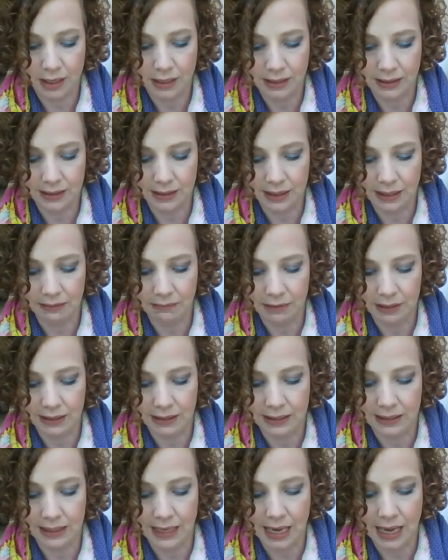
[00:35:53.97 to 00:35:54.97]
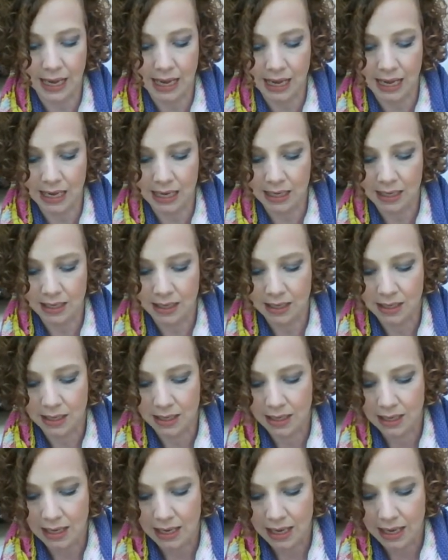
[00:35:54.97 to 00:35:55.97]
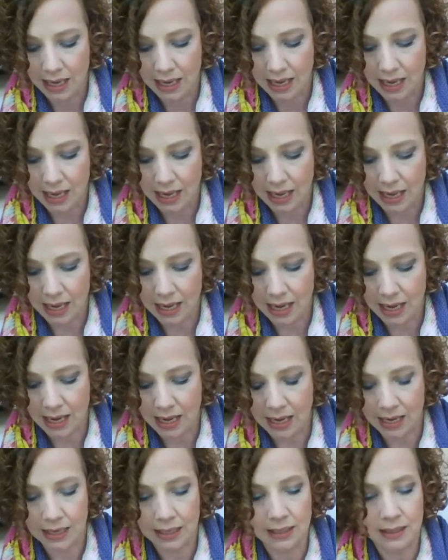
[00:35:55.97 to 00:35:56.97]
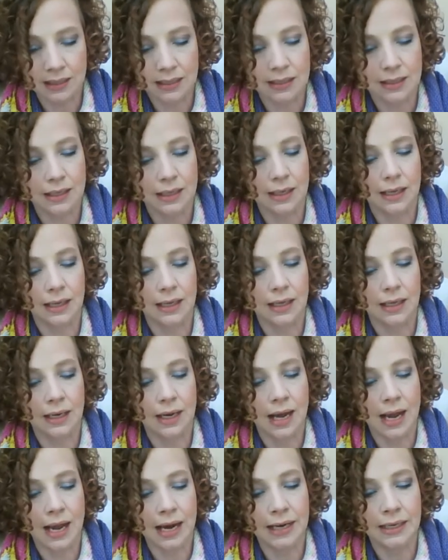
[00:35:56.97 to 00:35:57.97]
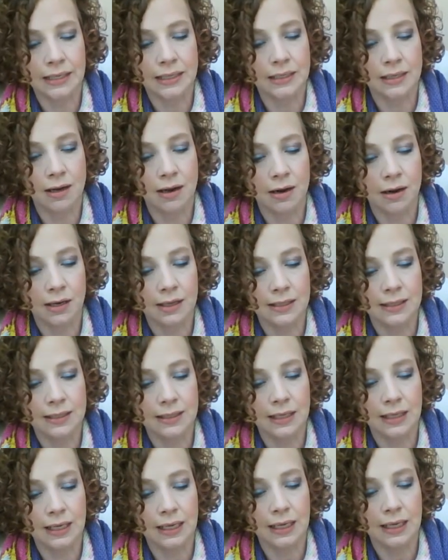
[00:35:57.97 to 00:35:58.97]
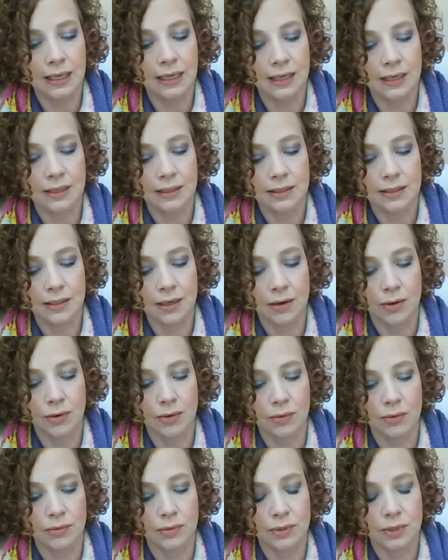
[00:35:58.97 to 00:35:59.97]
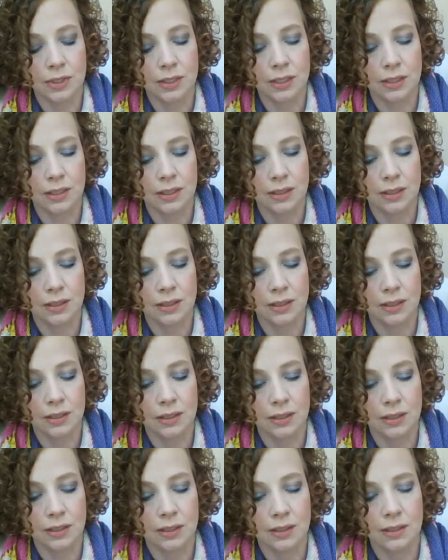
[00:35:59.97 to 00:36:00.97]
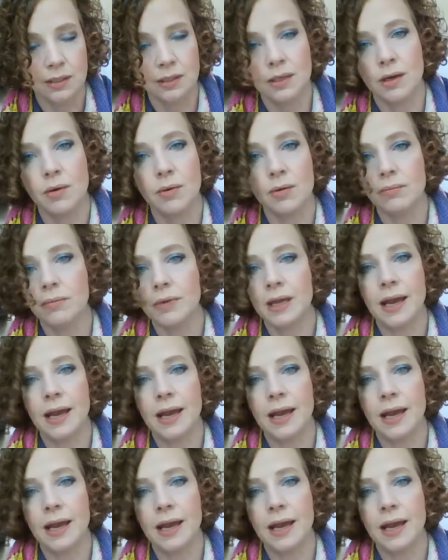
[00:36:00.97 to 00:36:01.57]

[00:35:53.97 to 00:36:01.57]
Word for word: It doesn't even say. And I honestly don't know.